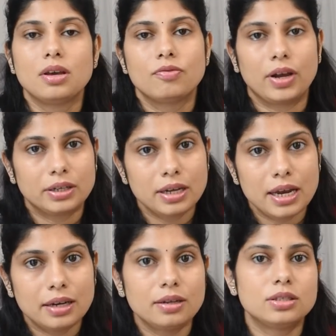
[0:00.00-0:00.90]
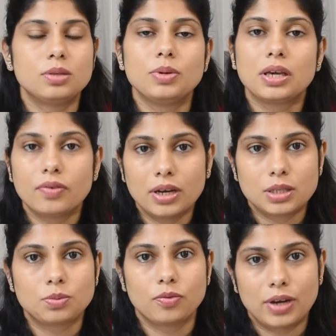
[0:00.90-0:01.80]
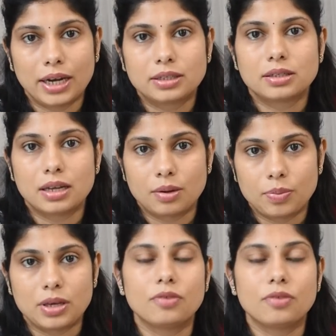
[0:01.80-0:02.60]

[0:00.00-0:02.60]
Factor 8 needs to be given as prophylactic therapy